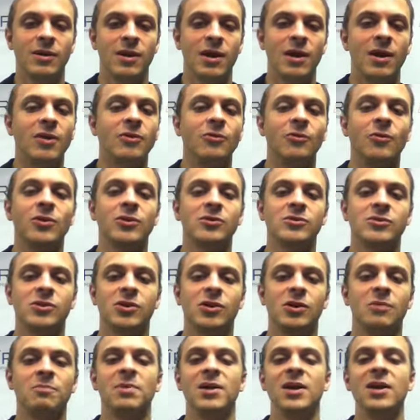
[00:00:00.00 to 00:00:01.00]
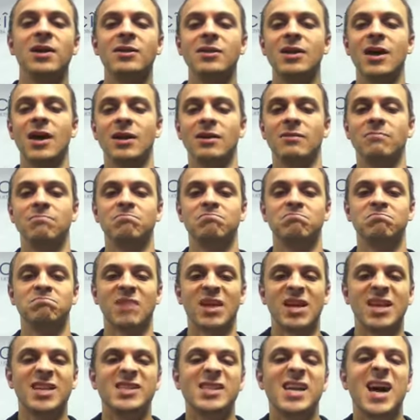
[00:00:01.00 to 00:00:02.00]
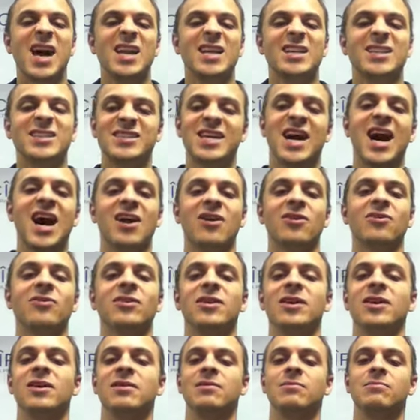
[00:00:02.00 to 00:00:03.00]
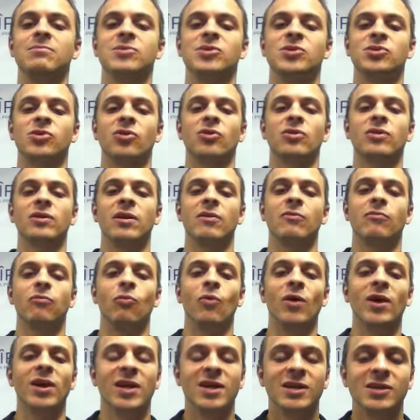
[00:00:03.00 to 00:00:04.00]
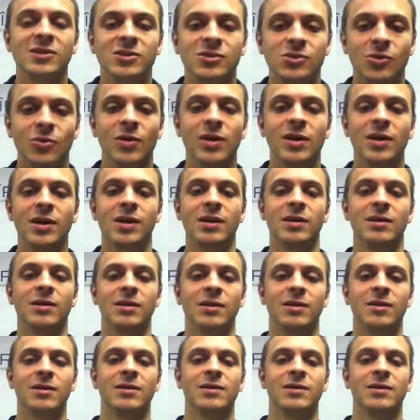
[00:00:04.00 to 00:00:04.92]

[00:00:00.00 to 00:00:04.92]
In other words, could it be that he's not entirely certain of what he's doing and